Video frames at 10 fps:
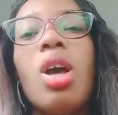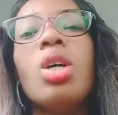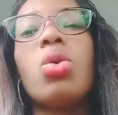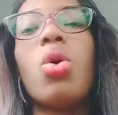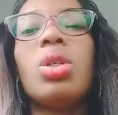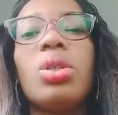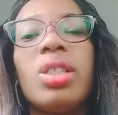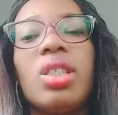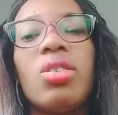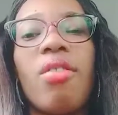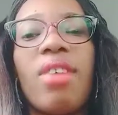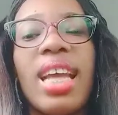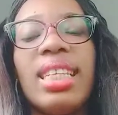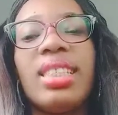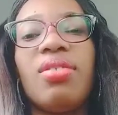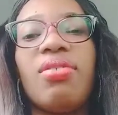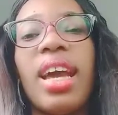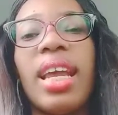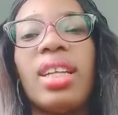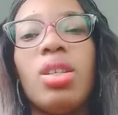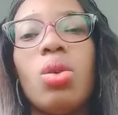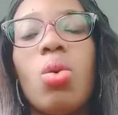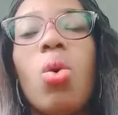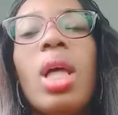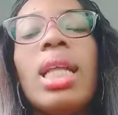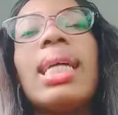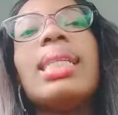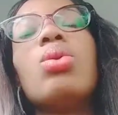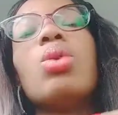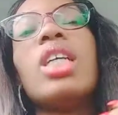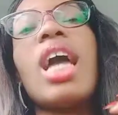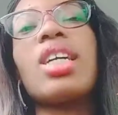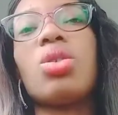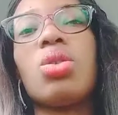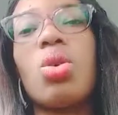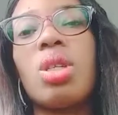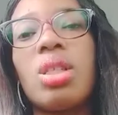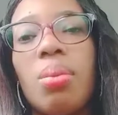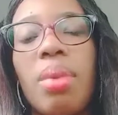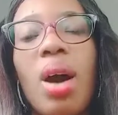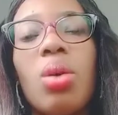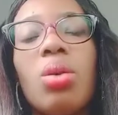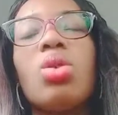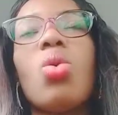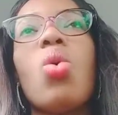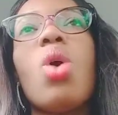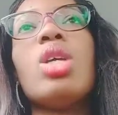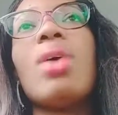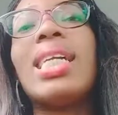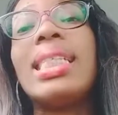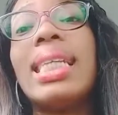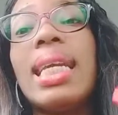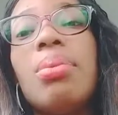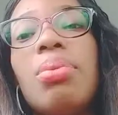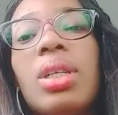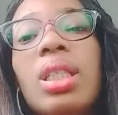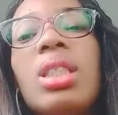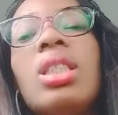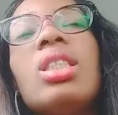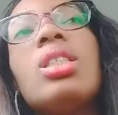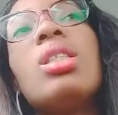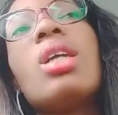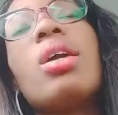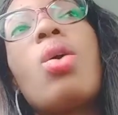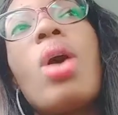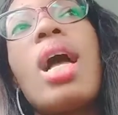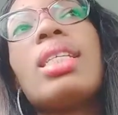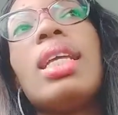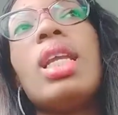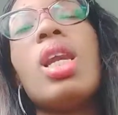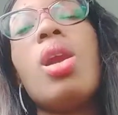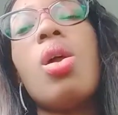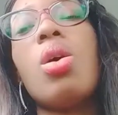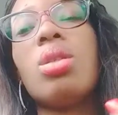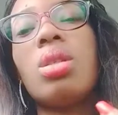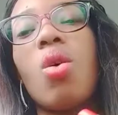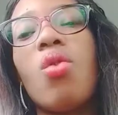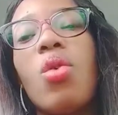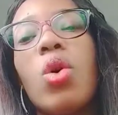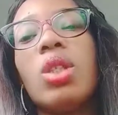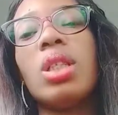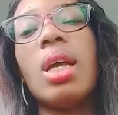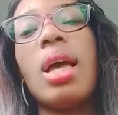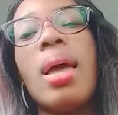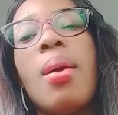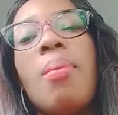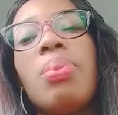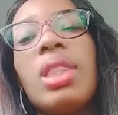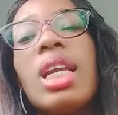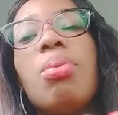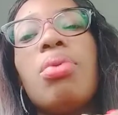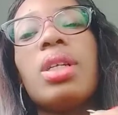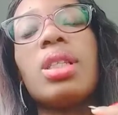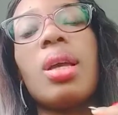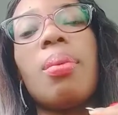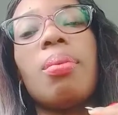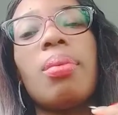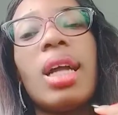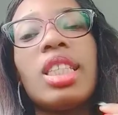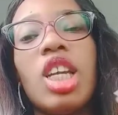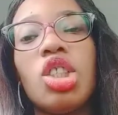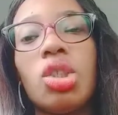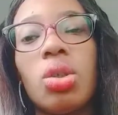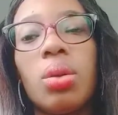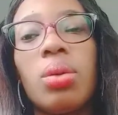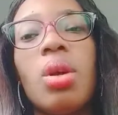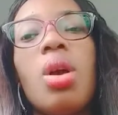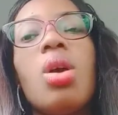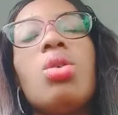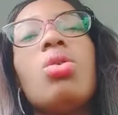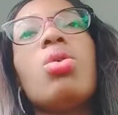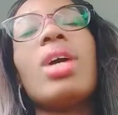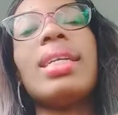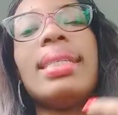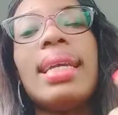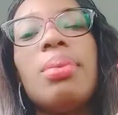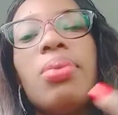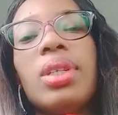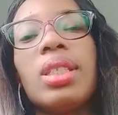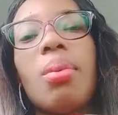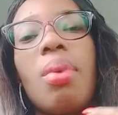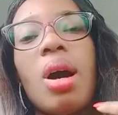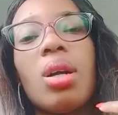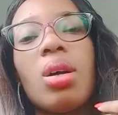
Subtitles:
to all those things you have identified and know? That is what the action talks about. So you are deliberate. This requires a lot of what deliberate attention You are deliberate about